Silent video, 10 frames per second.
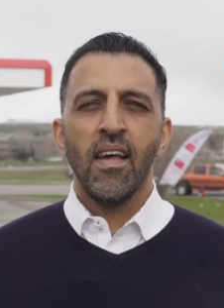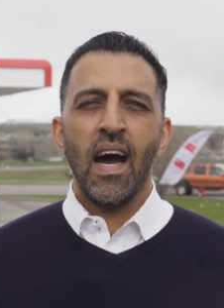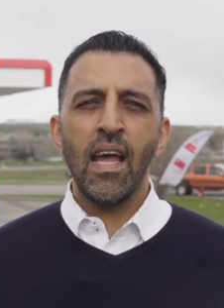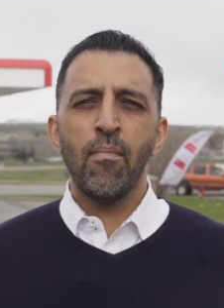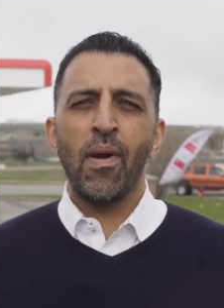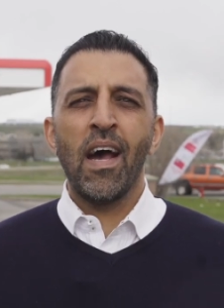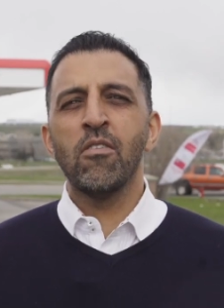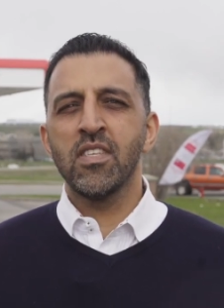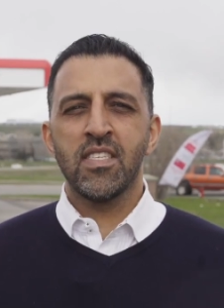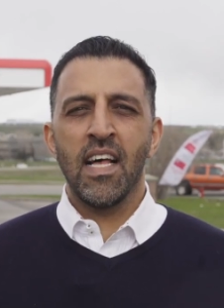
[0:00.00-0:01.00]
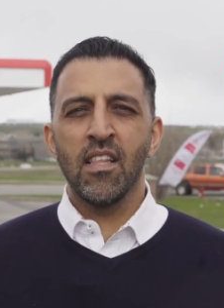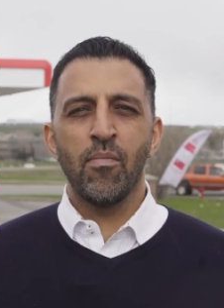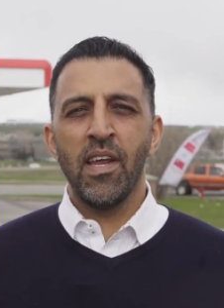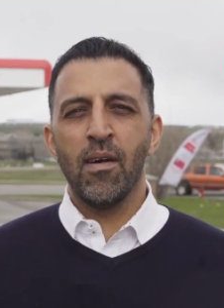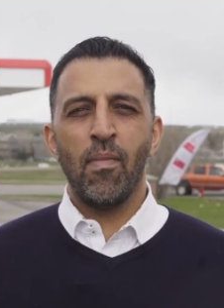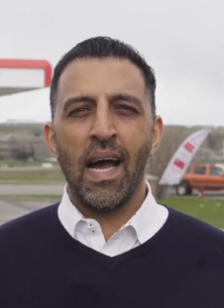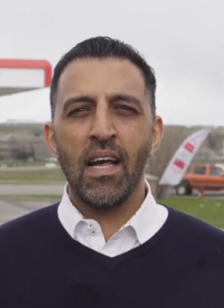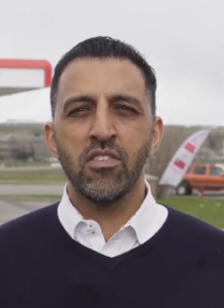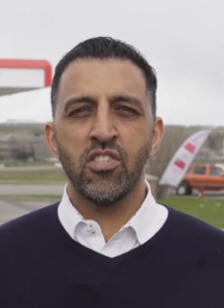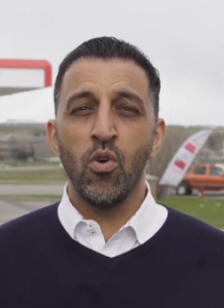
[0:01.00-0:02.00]
I am proud to celebrate a
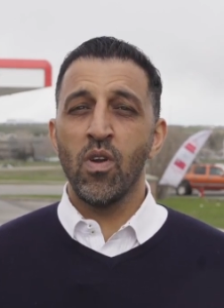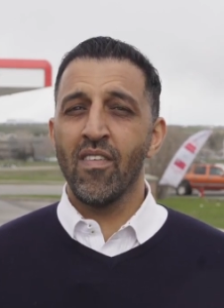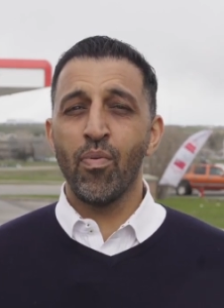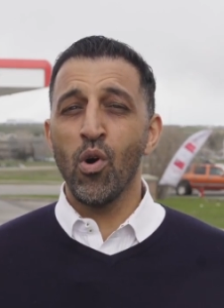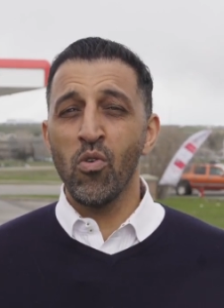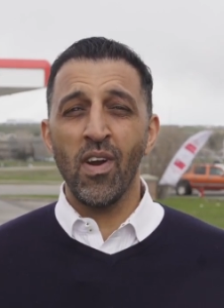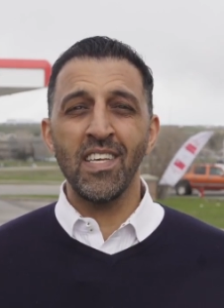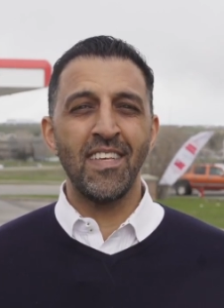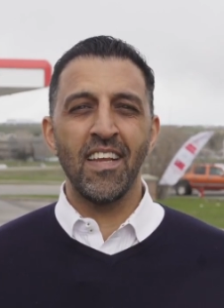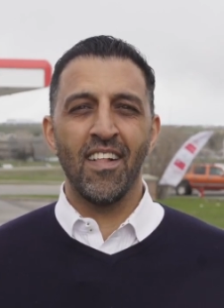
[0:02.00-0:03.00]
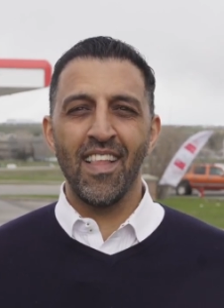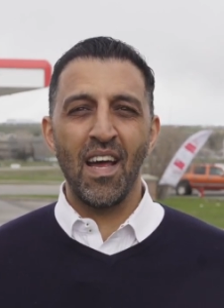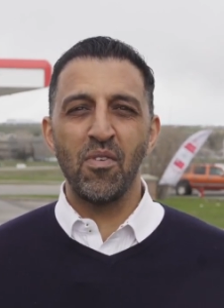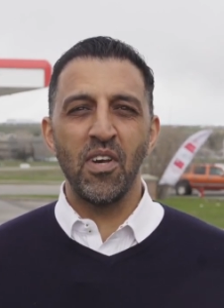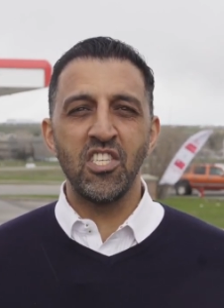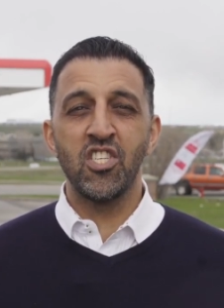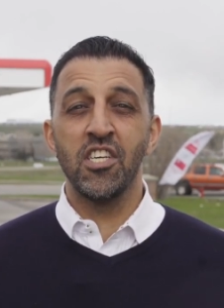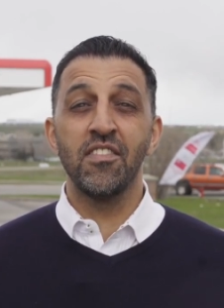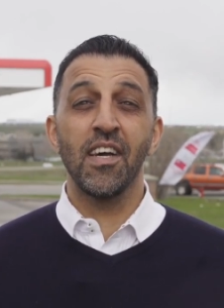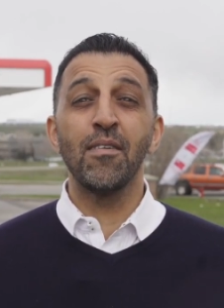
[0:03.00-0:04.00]
milestone of progress and
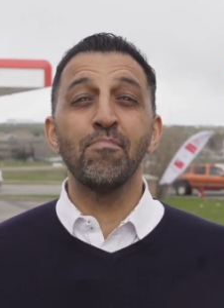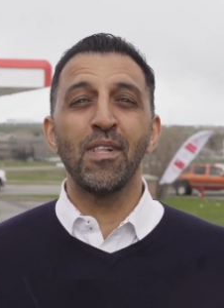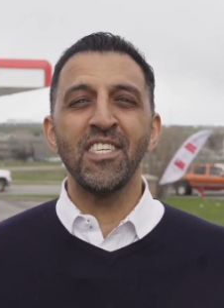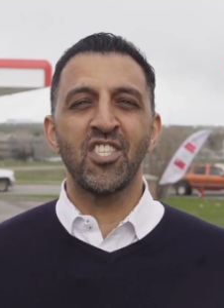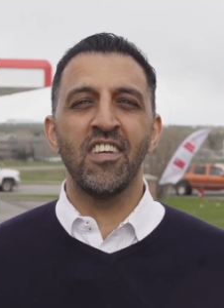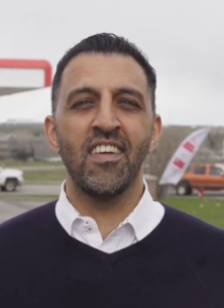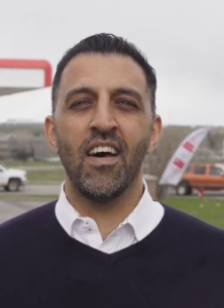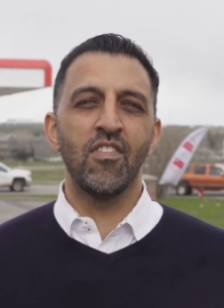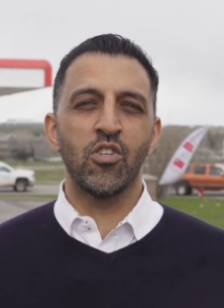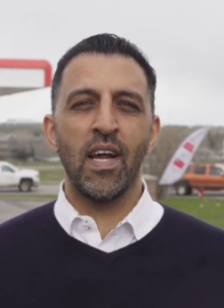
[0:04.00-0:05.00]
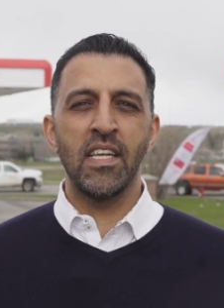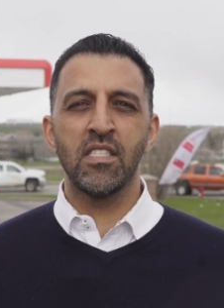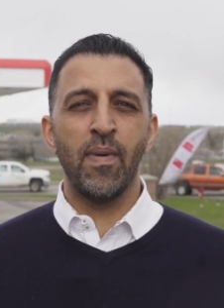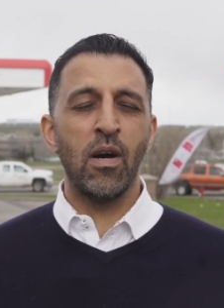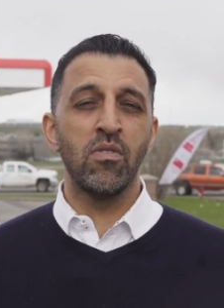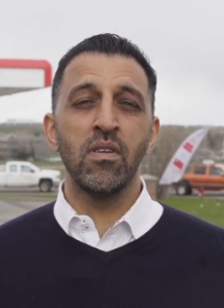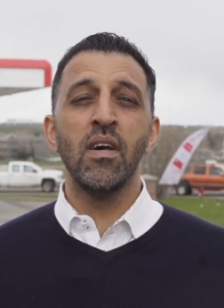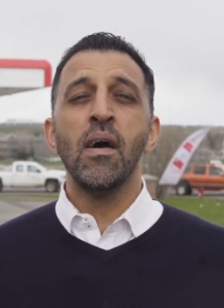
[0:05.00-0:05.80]
collaboration, the completion of the Trans Mountain